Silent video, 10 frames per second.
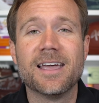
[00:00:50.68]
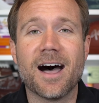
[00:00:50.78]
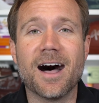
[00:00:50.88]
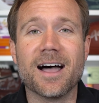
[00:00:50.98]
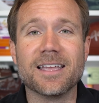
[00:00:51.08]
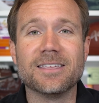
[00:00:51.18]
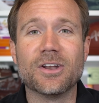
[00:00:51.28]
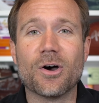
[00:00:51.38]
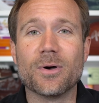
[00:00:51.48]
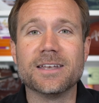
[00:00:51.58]
Uh, you
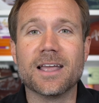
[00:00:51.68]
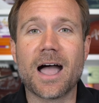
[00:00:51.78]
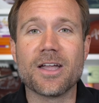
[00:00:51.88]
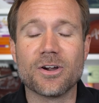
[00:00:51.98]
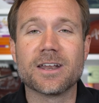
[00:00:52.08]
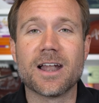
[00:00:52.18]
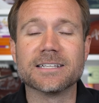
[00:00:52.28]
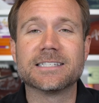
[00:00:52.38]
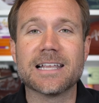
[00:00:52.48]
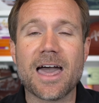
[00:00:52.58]
know, it, I heard it
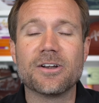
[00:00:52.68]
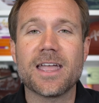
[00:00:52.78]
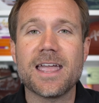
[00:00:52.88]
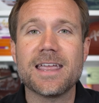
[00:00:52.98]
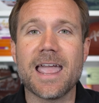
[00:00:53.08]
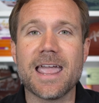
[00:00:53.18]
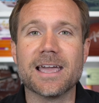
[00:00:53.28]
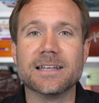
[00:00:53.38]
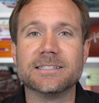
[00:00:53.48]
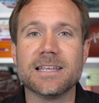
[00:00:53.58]
on Saturday,
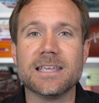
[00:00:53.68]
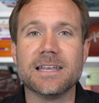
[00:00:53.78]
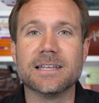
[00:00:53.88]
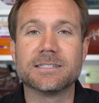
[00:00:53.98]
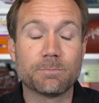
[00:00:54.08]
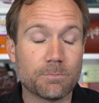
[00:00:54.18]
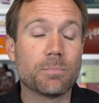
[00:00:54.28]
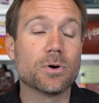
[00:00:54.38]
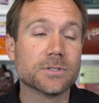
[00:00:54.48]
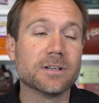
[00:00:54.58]
and it, it's
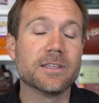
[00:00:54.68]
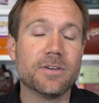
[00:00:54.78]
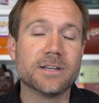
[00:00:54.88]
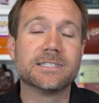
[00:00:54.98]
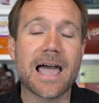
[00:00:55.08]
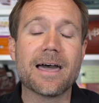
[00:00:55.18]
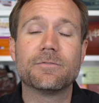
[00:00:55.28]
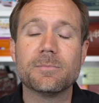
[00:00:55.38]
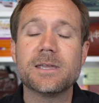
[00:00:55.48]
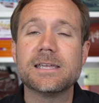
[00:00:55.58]
personally very sad
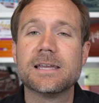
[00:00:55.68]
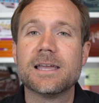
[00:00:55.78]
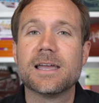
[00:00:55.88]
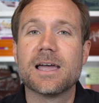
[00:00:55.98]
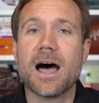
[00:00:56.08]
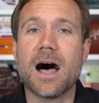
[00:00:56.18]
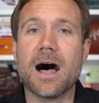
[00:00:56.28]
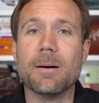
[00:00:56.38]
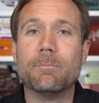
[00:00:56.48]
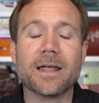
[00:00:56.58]
for me.
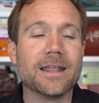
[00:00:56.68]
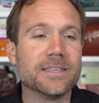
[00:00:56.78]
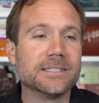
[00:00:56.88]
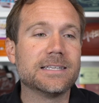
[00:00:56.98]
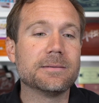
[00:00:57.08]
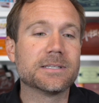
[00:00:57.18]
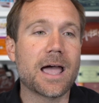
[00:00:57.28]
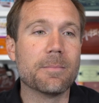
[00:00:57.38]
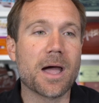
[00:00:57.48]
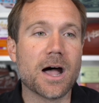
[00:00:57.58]
Uh, but at the same
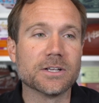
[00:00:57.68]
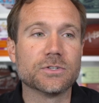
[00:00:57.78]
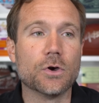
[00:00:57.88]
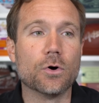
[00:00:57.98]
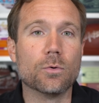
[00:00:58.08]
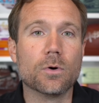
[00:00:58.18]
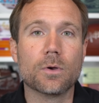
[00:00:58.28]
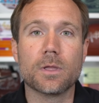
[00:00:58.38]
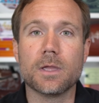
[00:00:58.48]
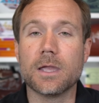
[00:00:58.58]
time, I also
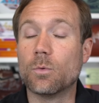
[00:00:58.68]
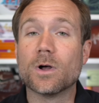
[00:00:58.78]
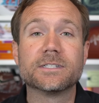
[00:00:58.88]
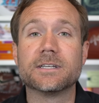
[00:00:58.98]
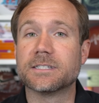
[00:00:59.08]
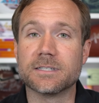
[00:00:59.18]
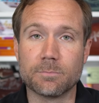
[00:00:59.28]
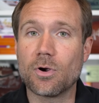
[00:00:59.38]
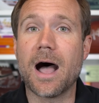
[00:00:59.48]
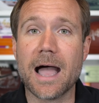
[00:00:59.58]
it wasn't a
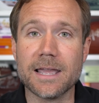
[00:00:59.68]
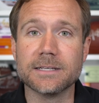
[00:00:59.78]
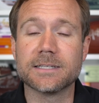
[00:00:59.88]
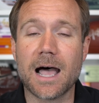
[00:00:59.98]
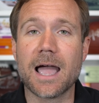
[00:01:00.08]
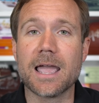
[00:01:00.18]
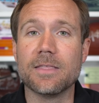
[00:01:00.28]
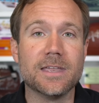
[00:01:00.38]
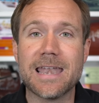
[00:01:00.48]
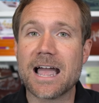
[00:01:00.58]
surprise.
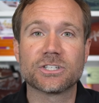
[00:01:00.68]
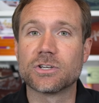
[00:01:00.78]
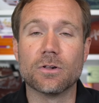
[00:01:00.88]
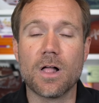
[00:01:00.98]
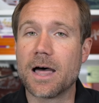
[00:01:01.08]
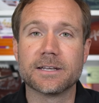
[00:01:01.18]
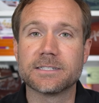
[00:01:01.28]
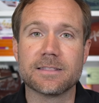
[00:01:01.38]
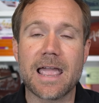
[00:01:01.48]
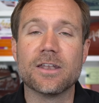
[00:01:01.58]
I the national
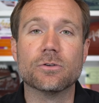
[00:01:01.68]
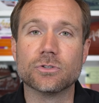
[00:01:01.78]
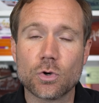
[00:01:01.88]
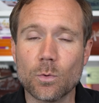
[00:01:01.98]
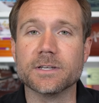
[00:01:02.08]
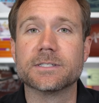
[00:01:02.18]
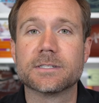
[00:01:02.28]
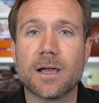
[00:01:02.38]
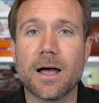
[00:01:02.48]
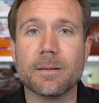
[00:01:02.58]
honestly they had no
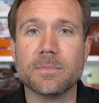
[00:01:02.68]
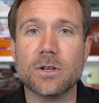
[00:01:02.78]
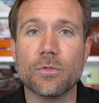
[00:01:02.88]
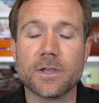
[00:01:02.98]
choice. Um, you know